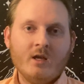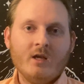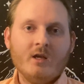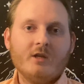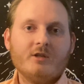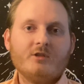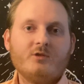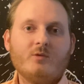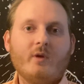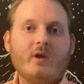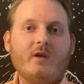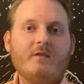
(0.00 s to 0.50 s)

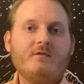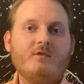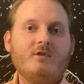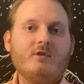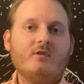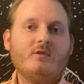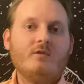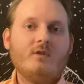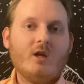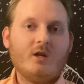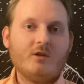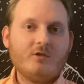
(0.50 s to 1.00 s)
So after
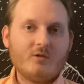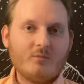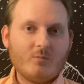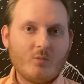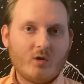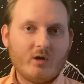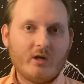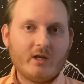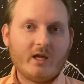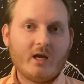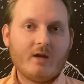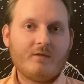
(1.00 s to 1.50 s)
you've done your
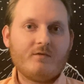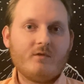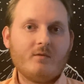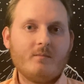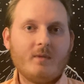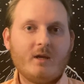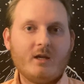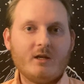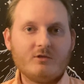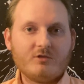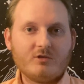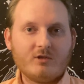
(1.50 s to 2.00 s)
morning
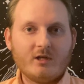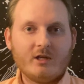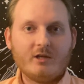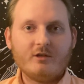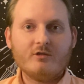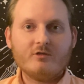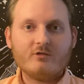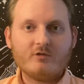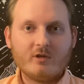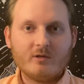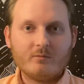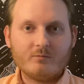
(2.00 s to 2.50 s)
affirmation in
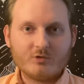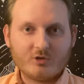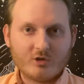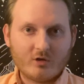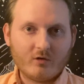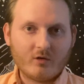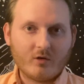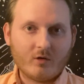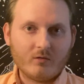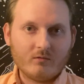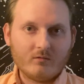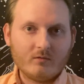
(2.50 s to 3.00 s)
your dream
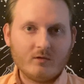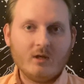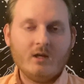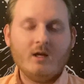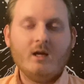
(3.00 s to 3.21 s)
journal,